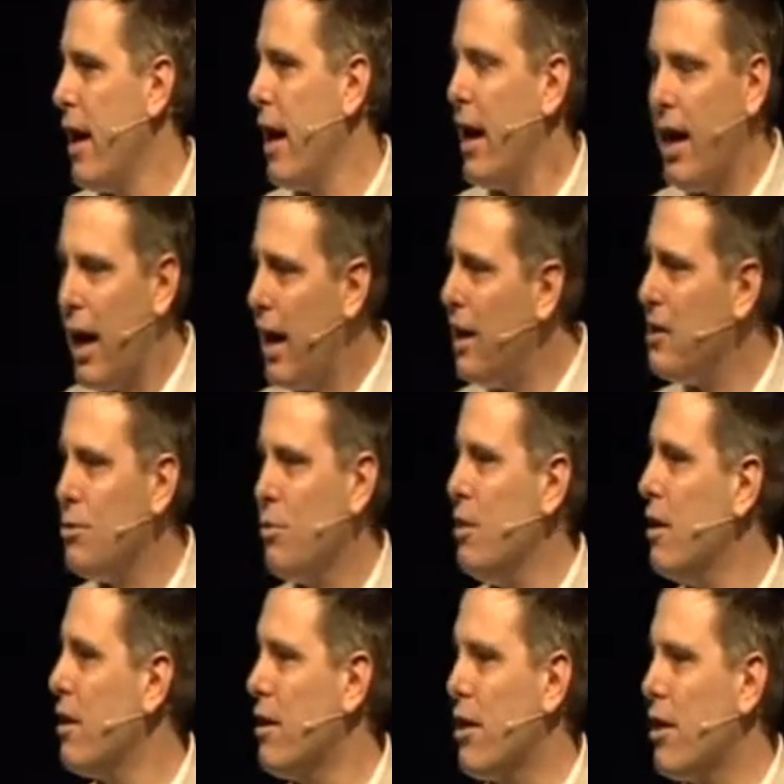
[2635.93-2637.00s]
I just
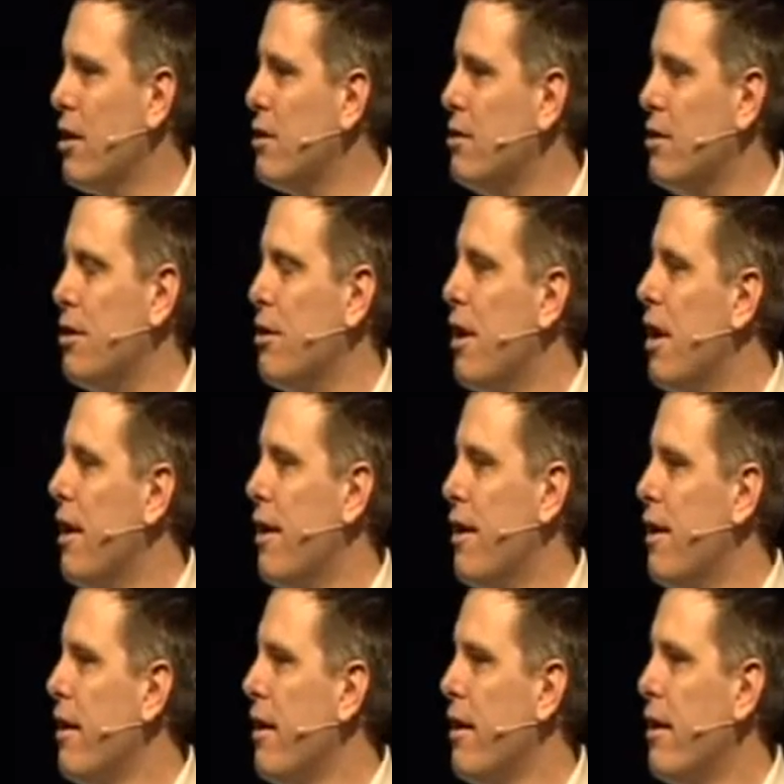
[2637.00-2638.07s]
want to encourage you.
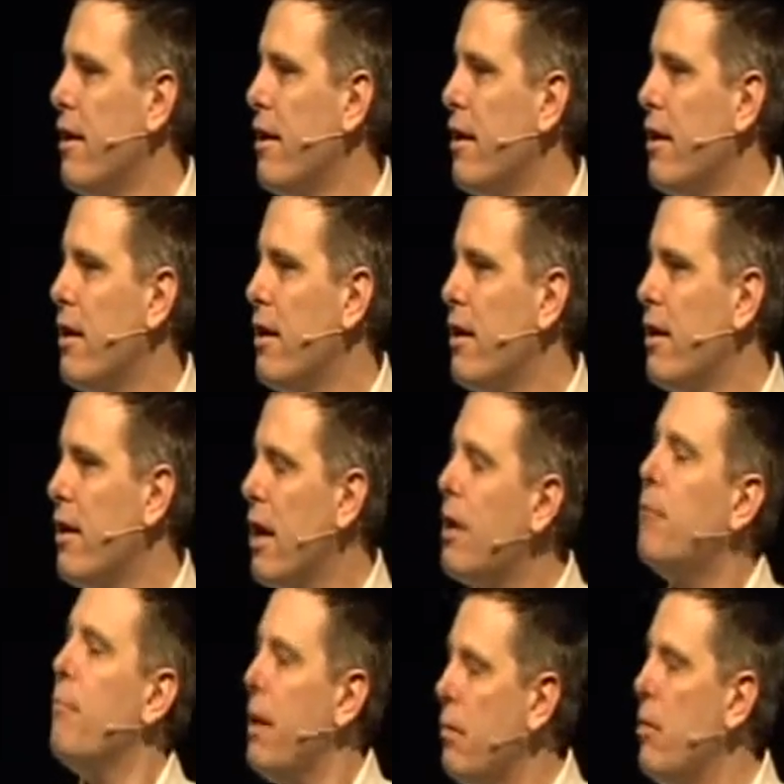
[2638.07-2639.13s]
Yeah,
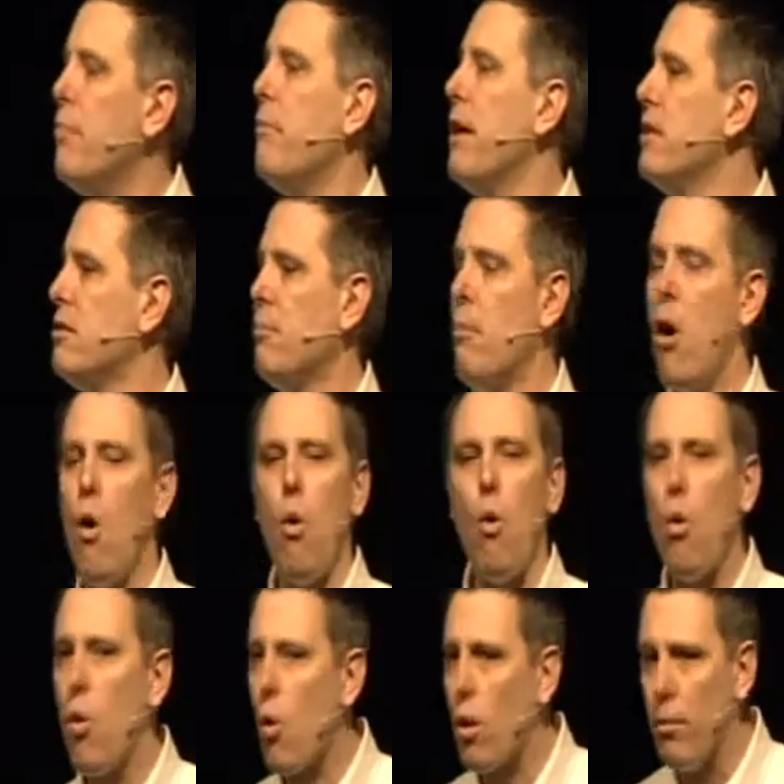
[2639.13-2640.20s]
maybe you made some
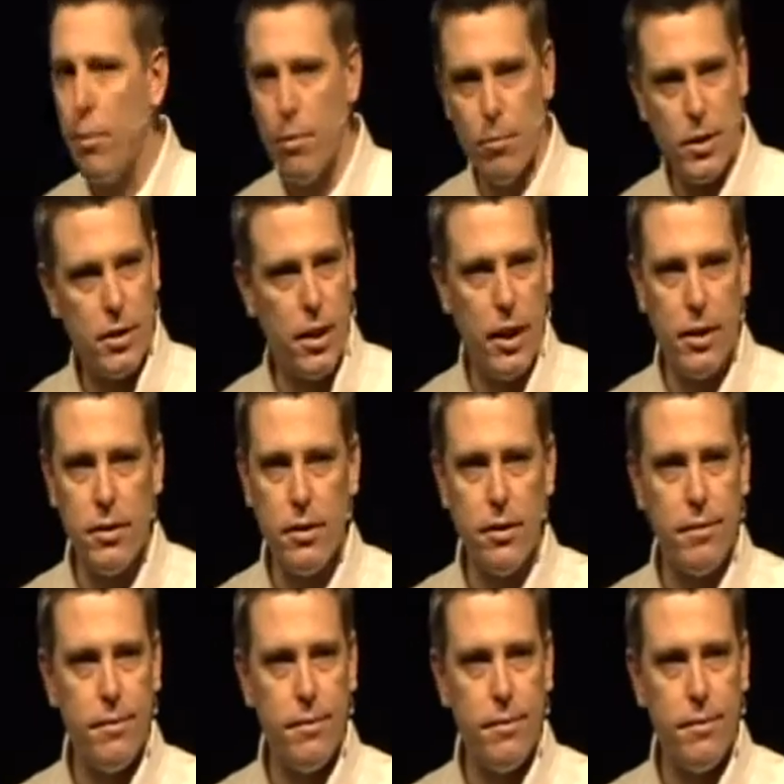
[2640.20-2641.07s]
horrible mistakes.